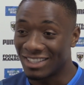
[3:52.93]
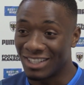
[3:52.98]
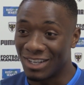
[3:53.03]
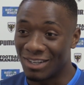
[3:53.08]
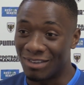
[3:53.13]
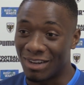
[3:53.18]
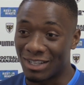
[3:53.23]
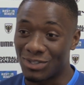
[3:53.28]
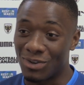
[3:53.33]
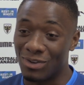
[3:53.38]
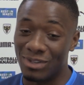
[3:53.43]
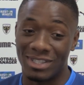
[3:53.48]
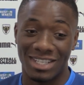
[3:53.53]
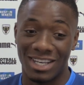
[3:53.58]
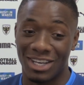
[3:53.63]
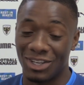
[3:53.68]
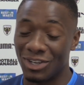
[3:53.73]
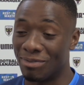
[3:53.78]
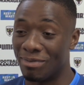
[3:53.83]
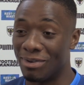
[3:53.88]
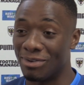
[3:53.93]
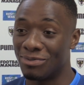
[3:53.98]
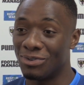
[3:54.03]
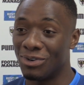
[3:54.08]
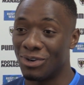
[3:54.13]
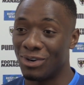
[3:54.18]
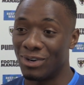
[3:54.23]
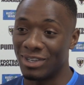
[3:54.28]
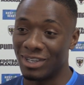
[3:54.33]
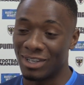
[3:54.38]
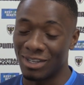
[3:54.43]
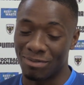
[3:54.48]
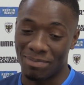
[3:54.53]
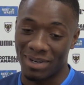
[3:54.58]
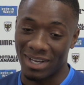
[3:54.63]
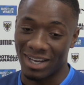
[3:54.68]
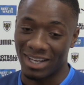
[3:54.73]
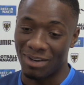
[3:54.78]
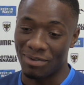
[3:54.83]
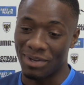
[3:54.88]
Uh, I told Tina before, a
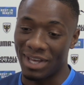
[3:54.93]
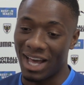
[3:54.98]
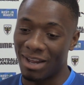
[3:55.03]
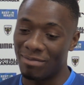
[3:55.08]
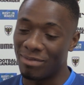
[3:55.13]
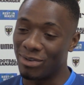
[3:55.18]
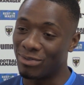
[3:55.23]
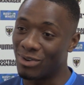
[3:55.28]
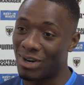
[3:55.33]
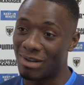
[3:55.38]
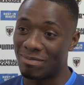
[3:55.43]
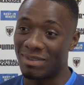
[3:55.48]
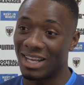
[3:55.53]
player that we had before,